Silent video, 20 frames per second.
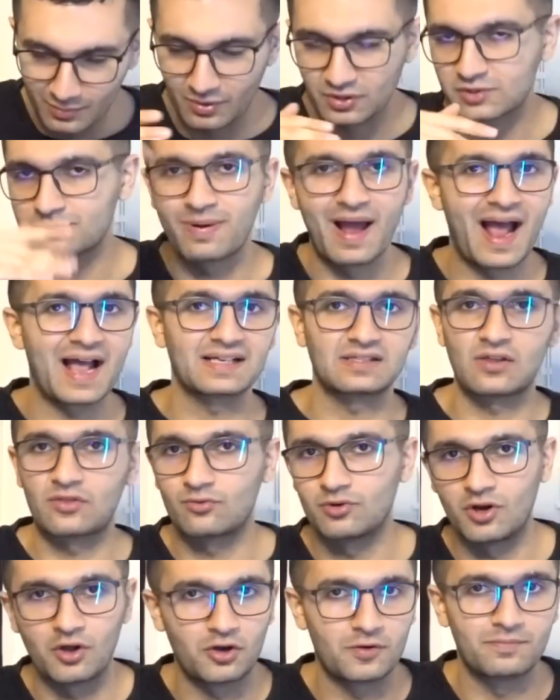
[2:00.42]
much past the
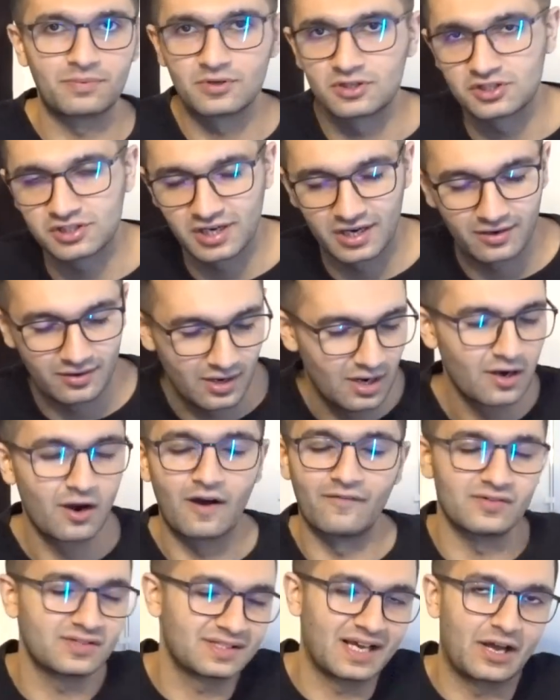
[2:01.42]
300 per share.
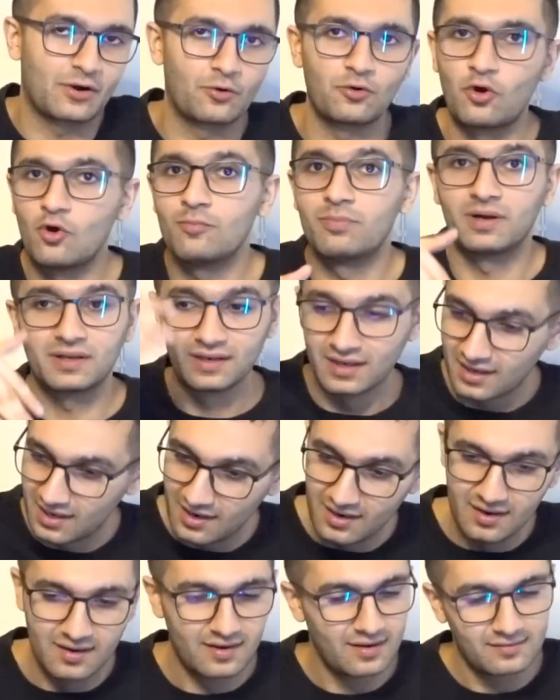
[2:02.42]
Obviously, I don't know, but
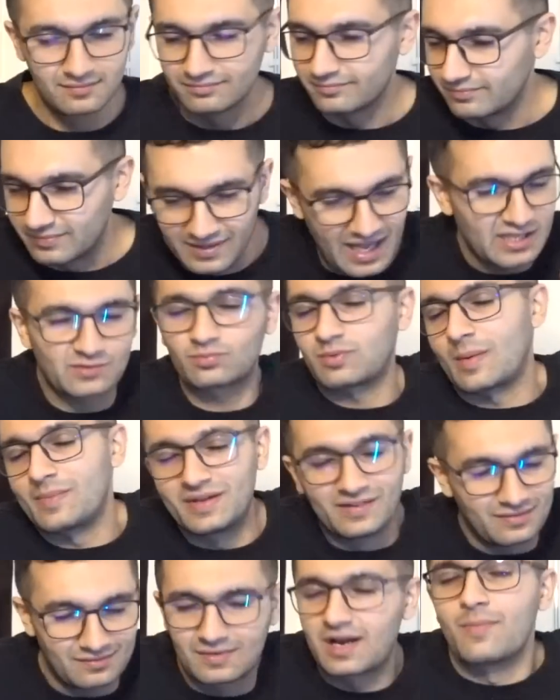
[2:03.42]
that's, I
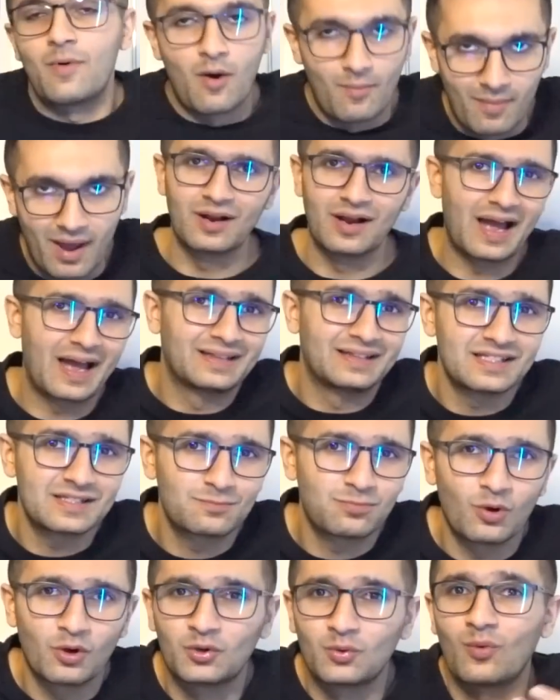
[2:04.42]
mean, come on, man. At this
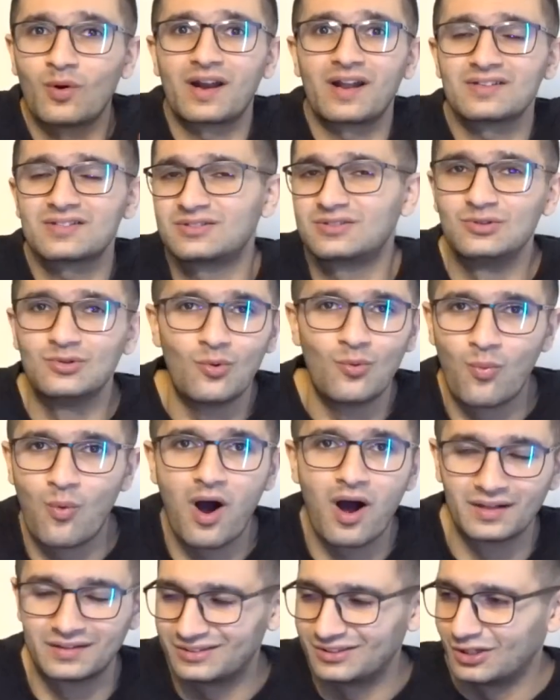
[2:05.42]
point, what else do you
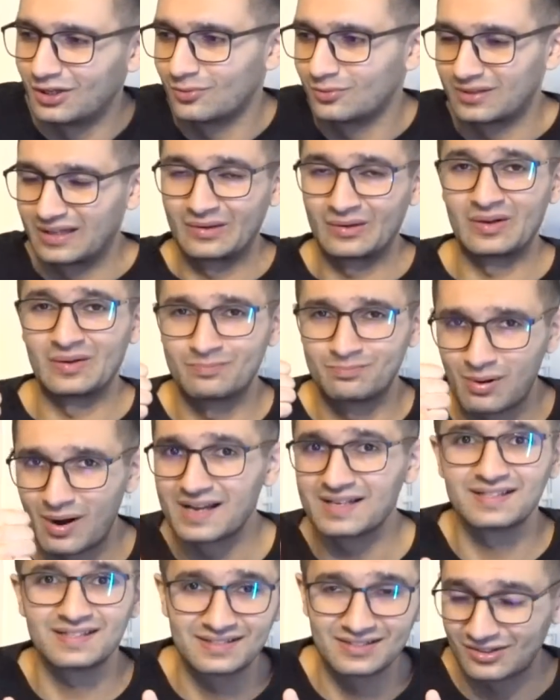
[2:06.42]
want? You know,
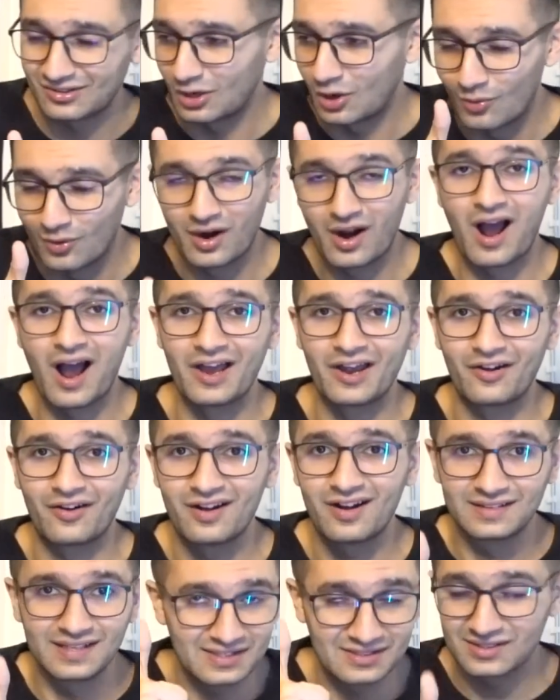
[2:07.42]
prices are going higher.
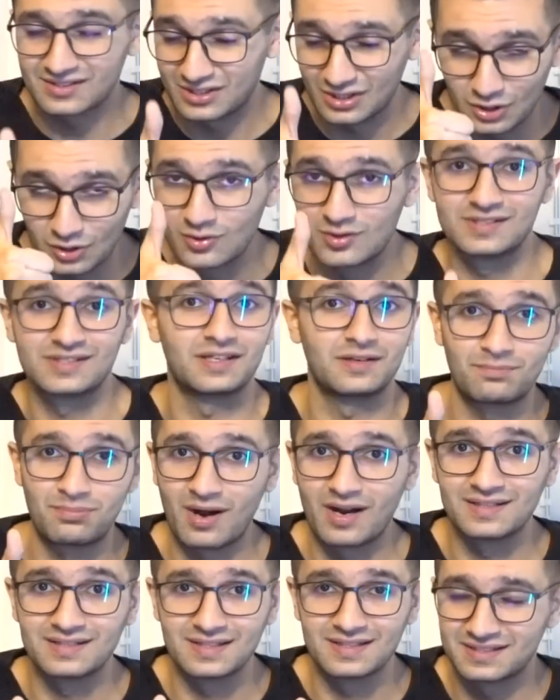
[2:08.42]
Tesla's increasing
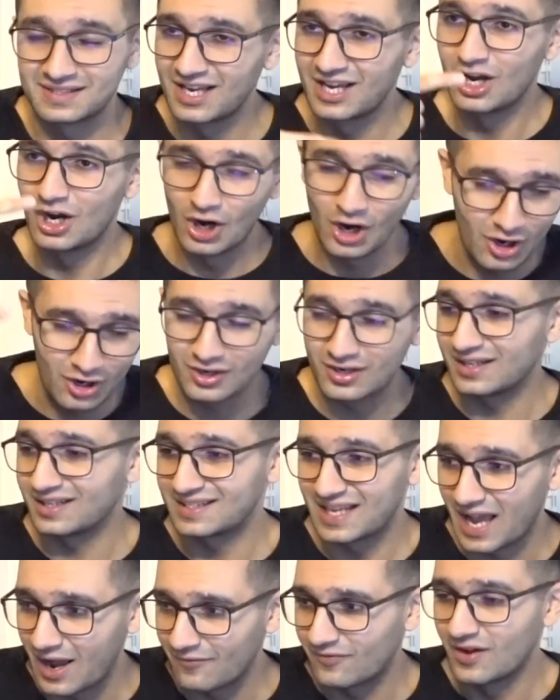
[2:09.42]
prices. Earnings
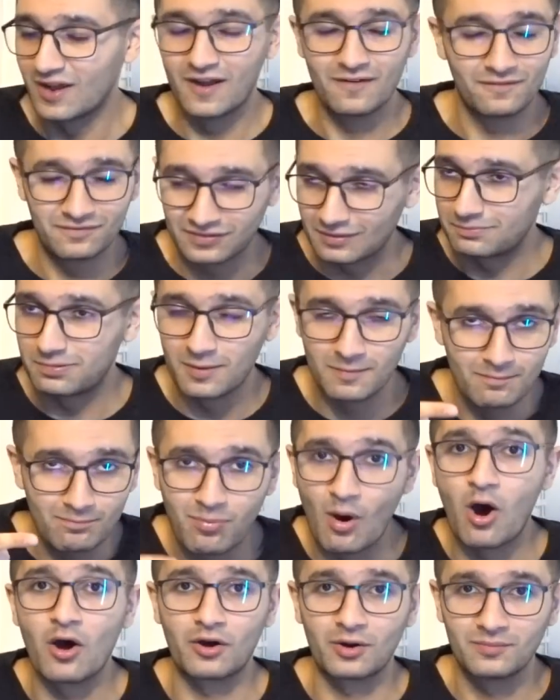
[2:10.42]
have flipping
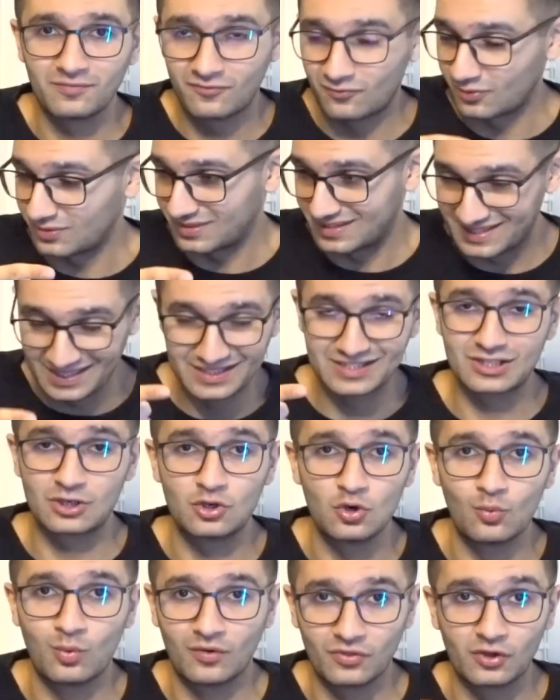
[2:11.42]
bottom since
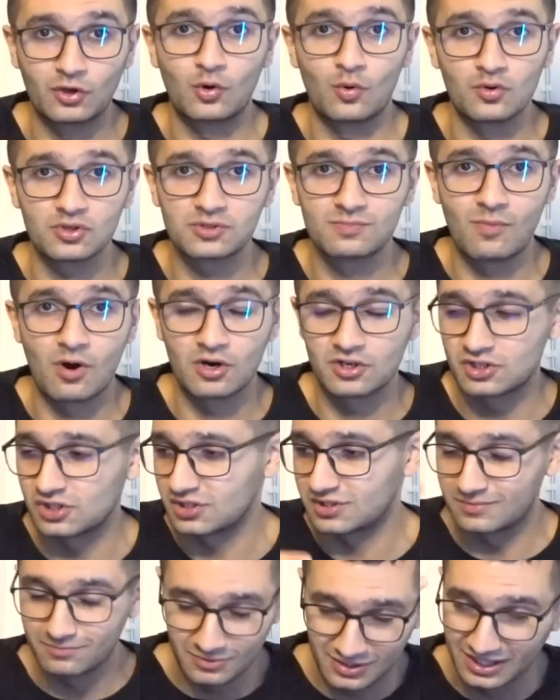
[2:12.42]
Q1, the gross
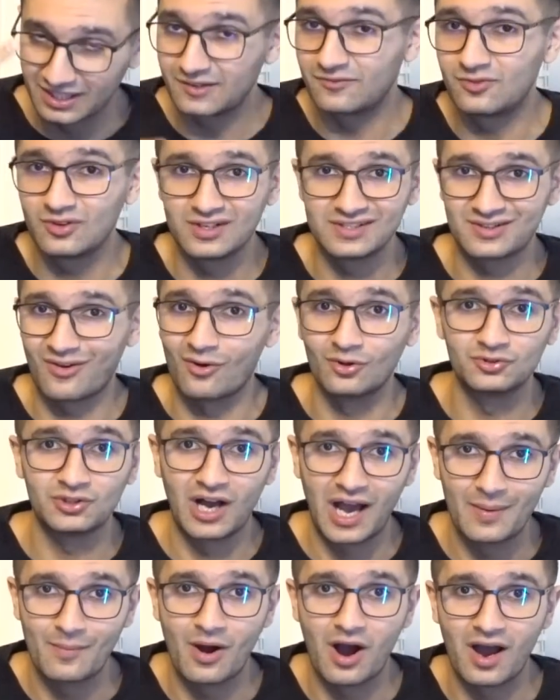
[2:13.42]
margins. Delivery is
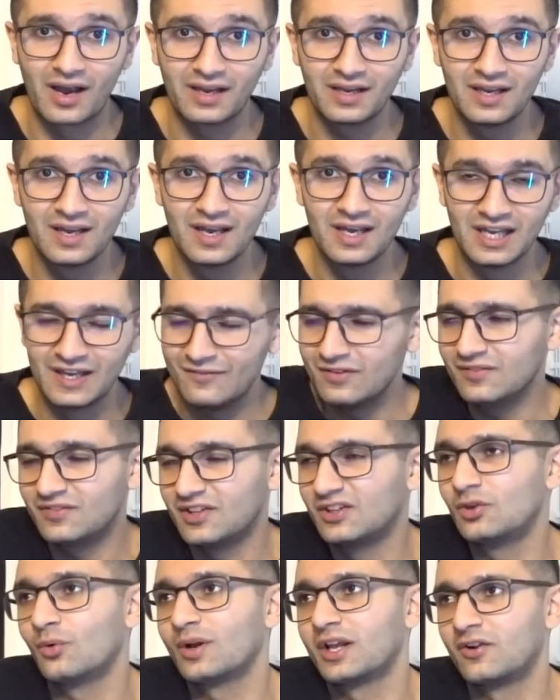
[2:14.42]
all-time high. Even if they
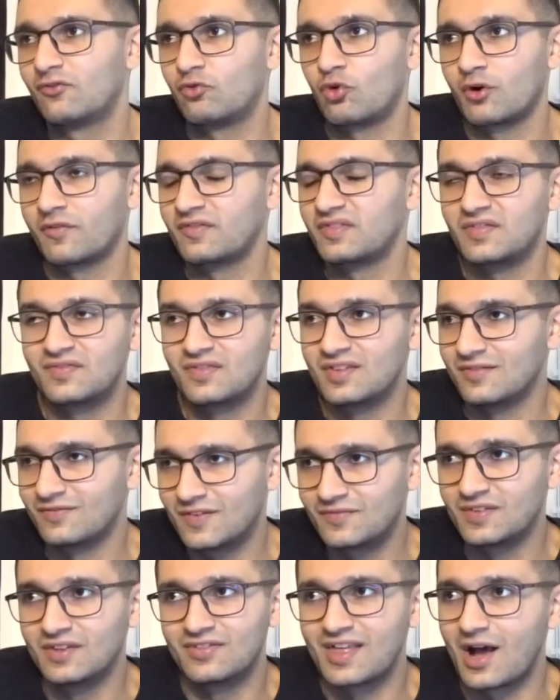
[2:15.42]
don't hit
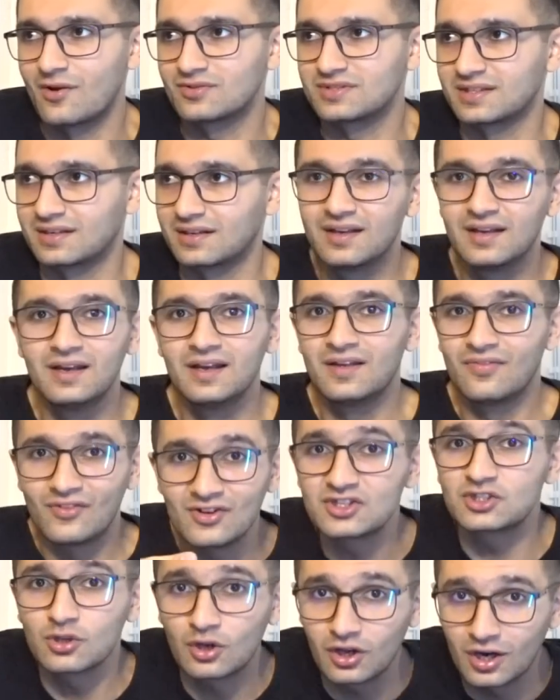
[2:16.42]
450,000, they're
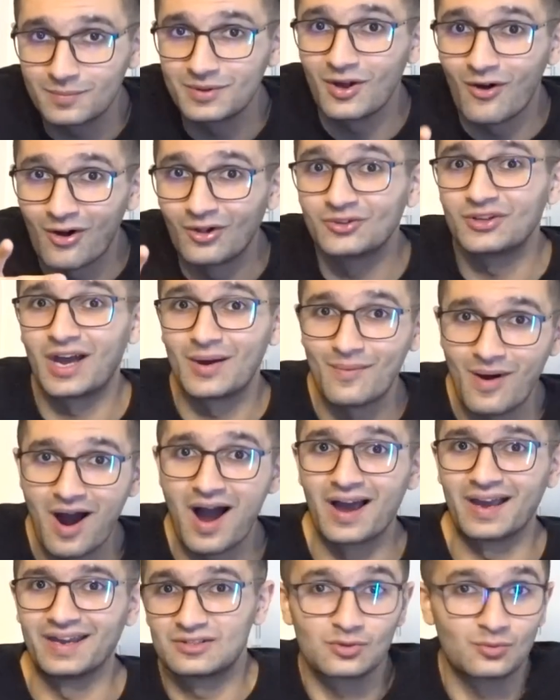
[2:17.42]
still going to be all-time
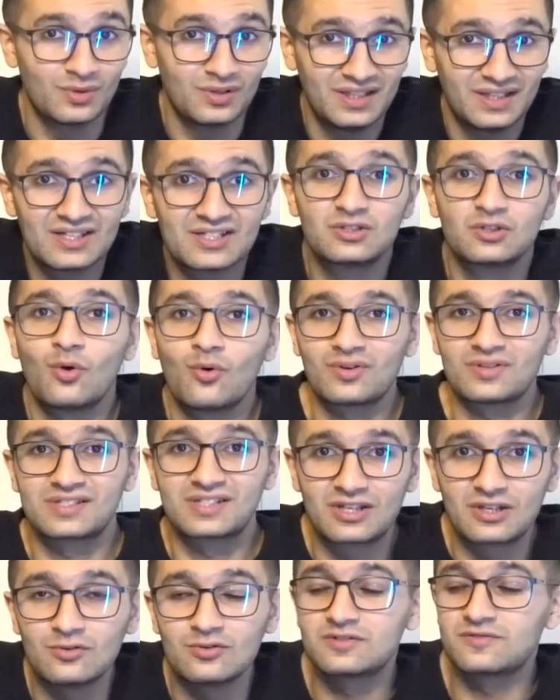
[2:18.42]
high. So really, there's no
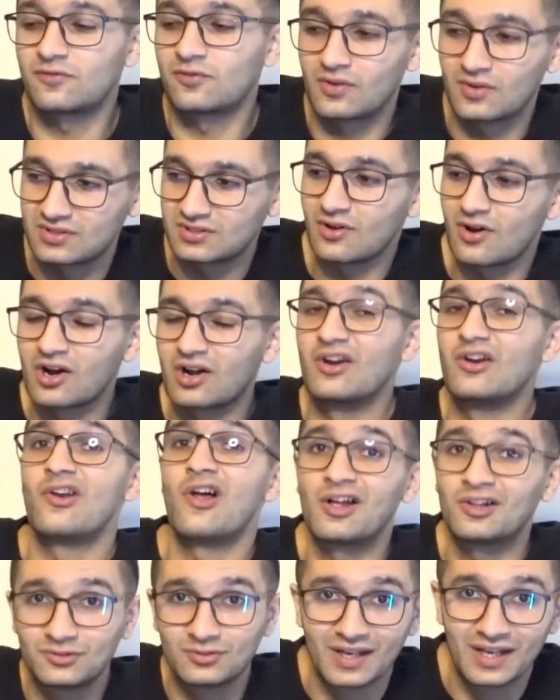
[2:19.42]
excuse for the stock
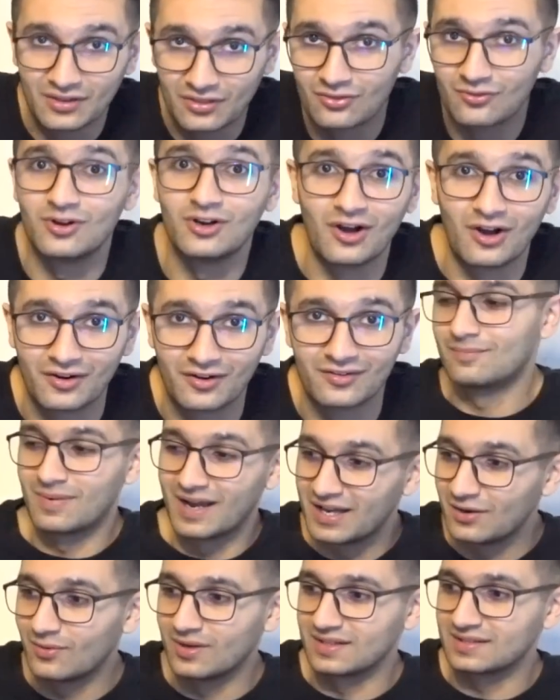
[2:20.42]
not to hit 300. But
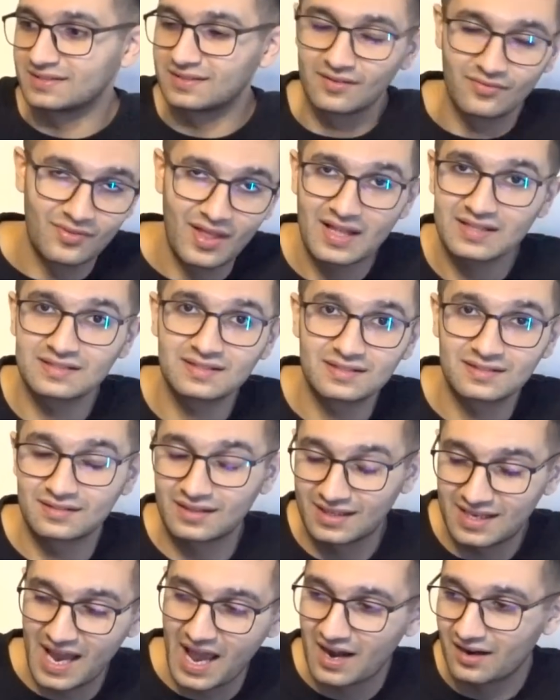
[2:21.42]
anyways, that's the
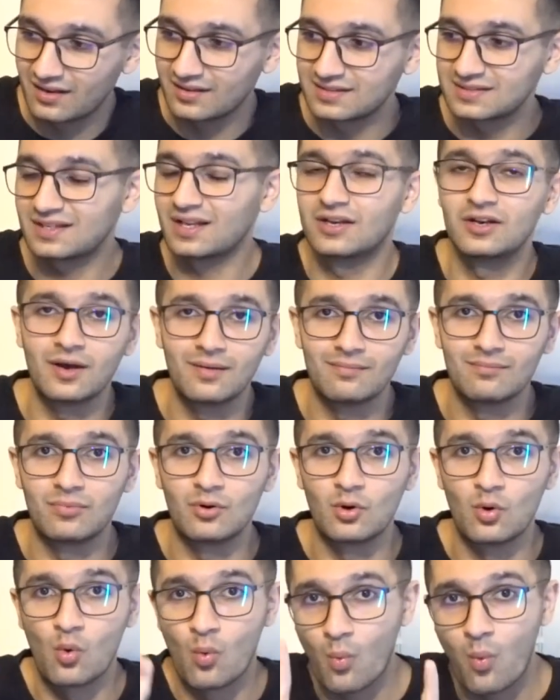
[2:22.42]
catalyst
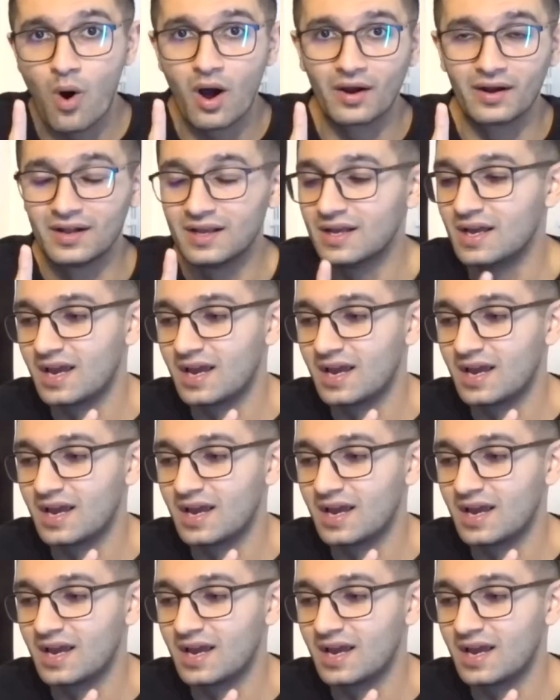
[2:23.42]
number one.